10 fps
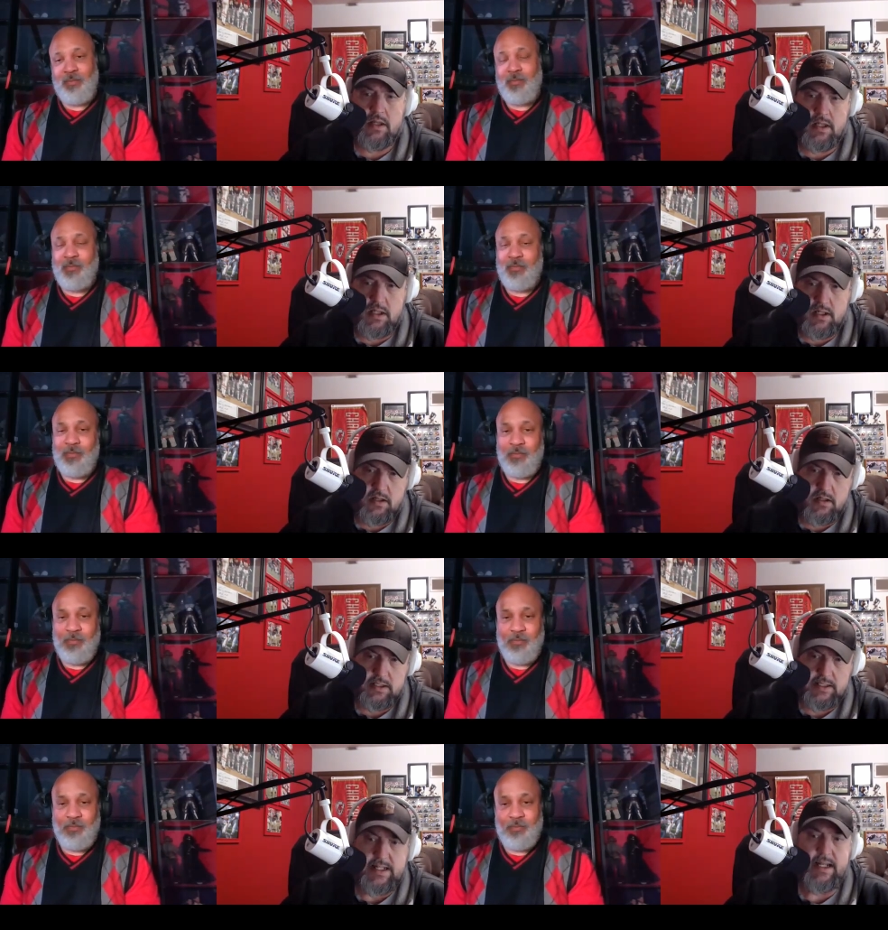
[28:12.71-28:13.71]
Speaker 1: the
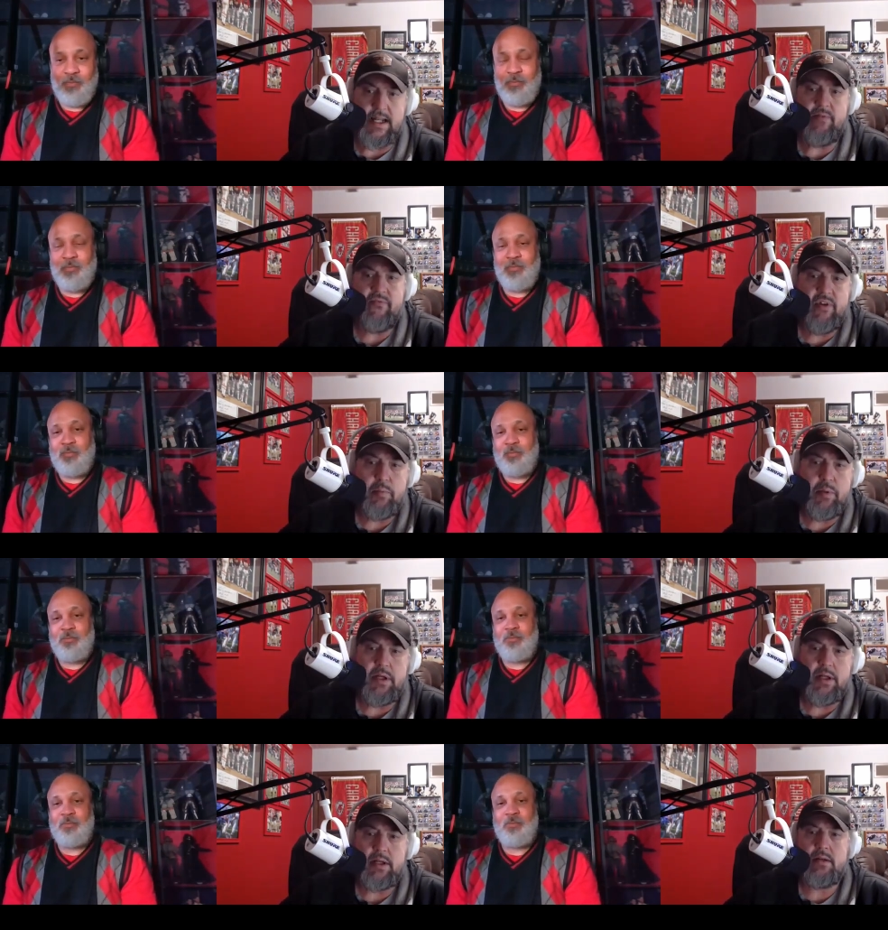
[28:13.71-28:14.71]
league
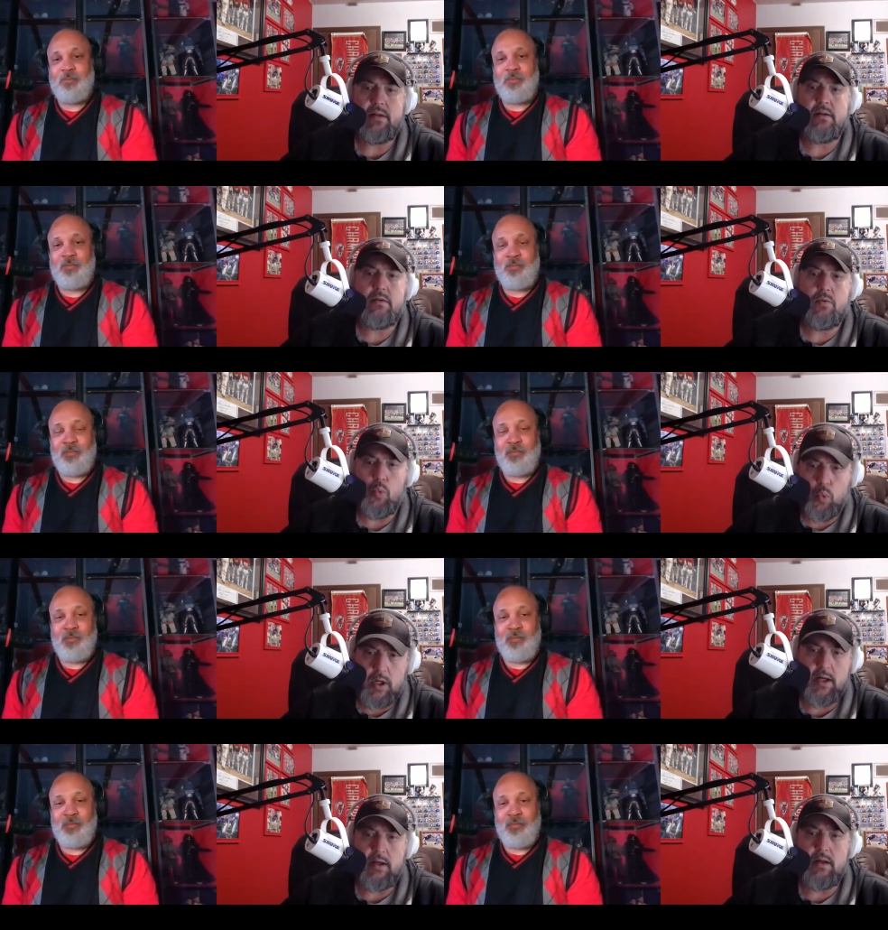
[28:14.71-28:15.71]
MVP
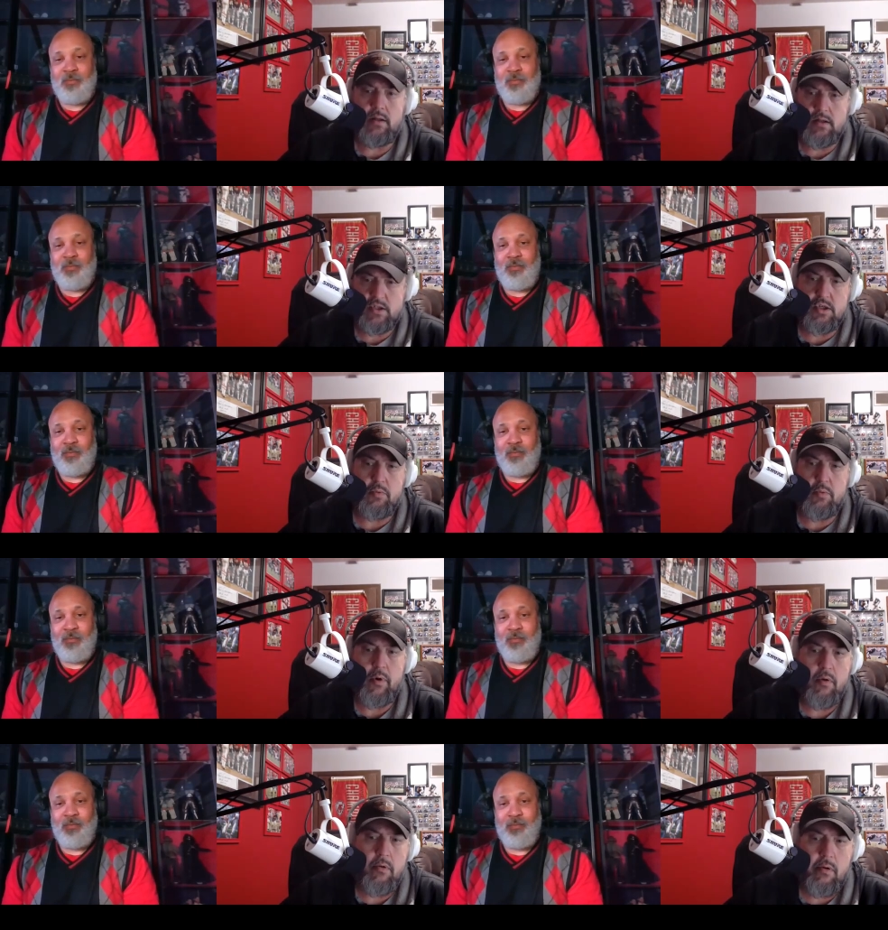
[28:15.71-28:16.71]
won the Super
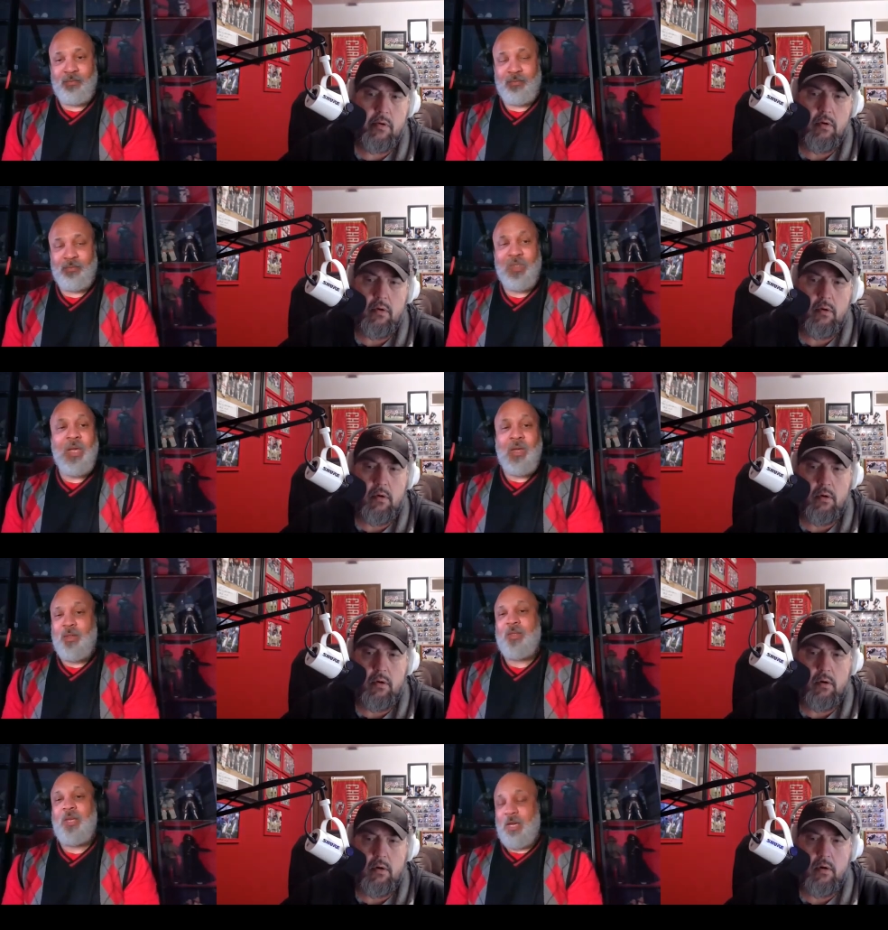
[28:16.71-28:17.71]
Bowl.
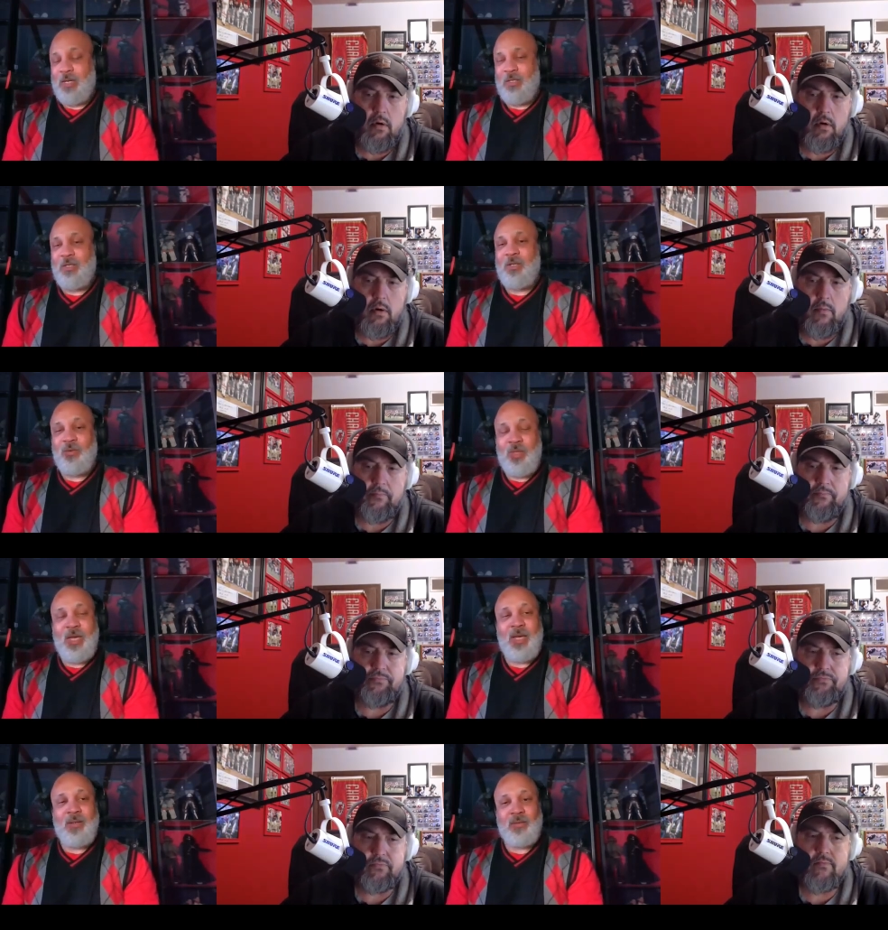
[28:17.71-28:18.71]
Speaker 2: Yeah, I did know
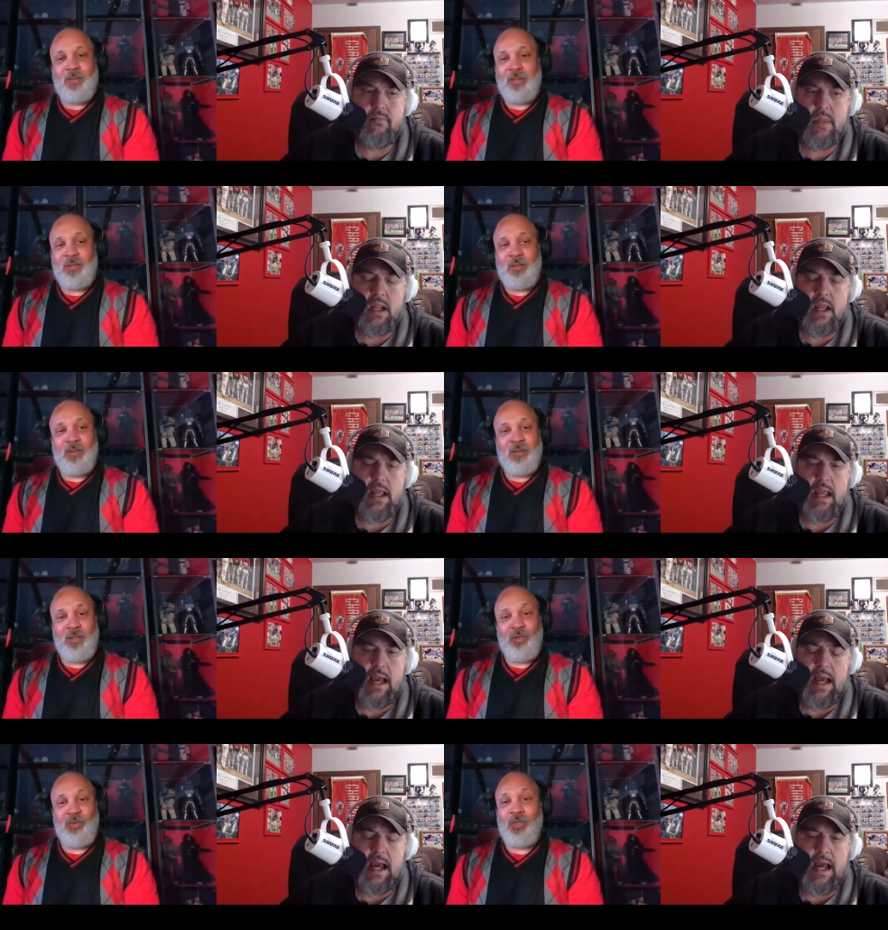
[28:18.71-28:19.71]
that
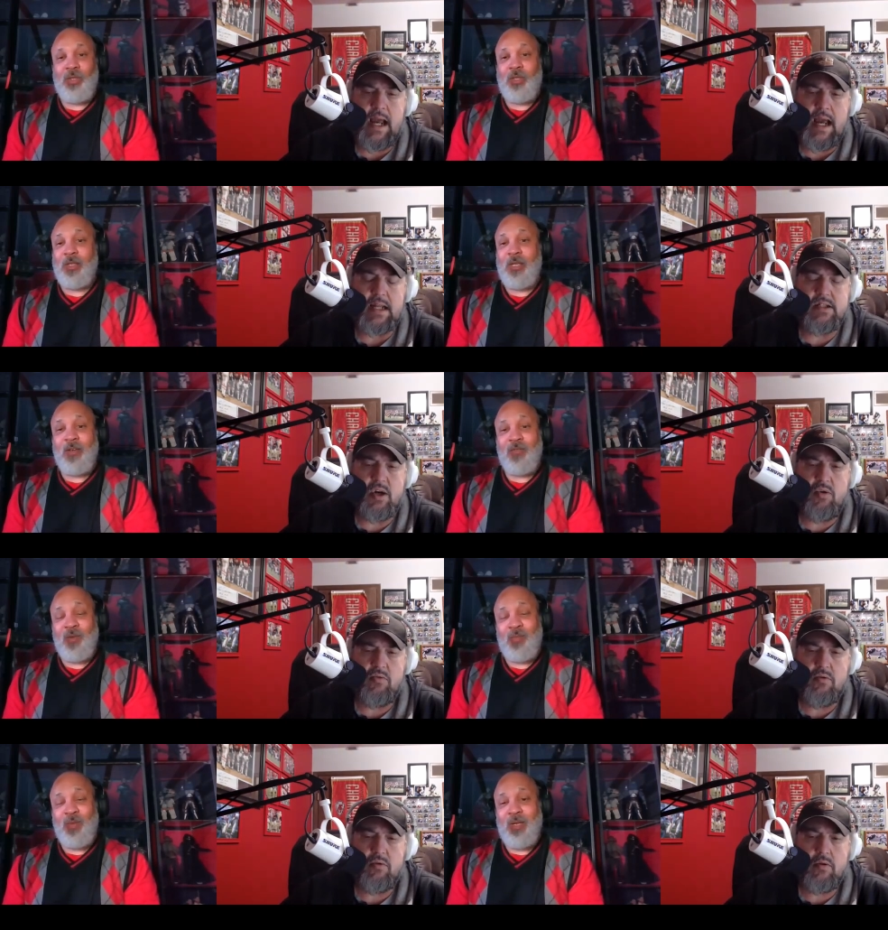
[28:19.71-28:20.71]
because usually I, I, the I
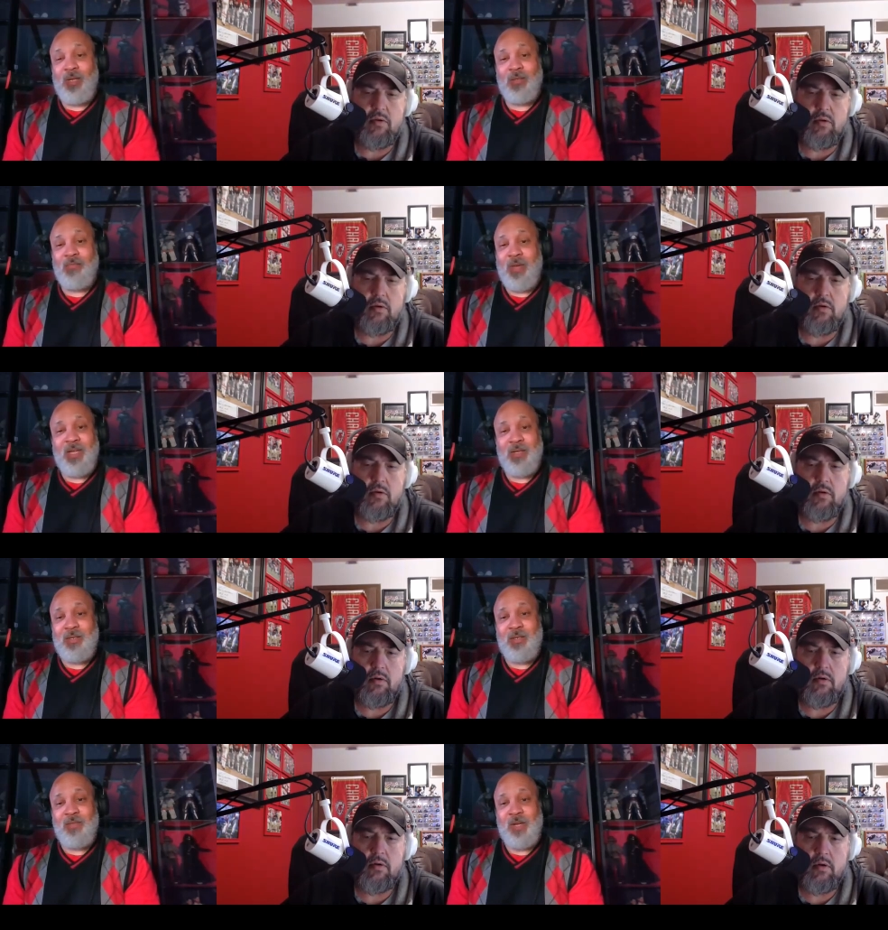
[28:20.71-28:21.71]
league MVP doesn't
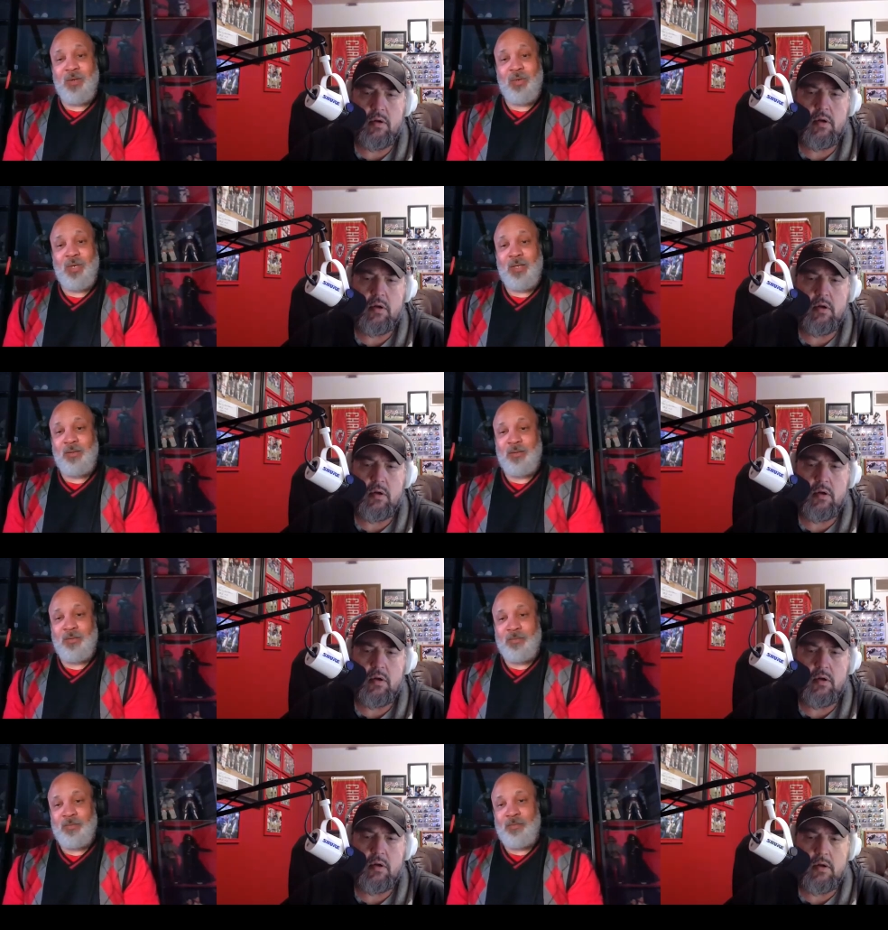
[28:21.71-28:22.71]
make it to the final
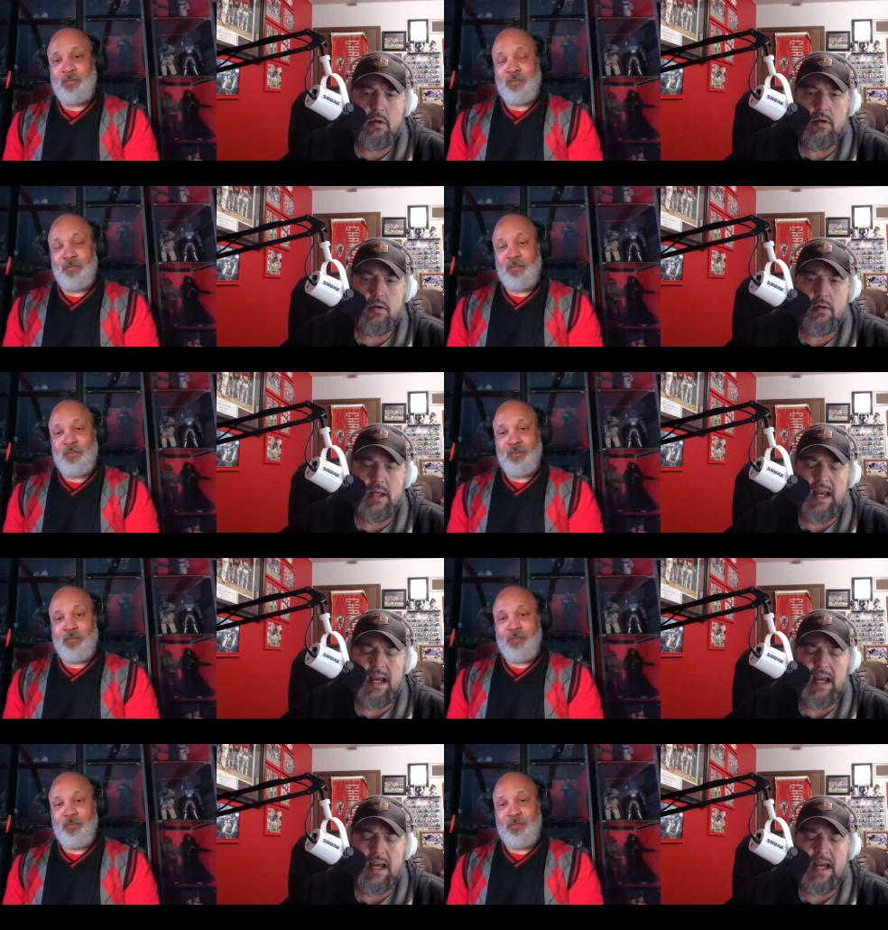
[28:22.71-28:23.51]
round.
Speaker 1: Yeah, I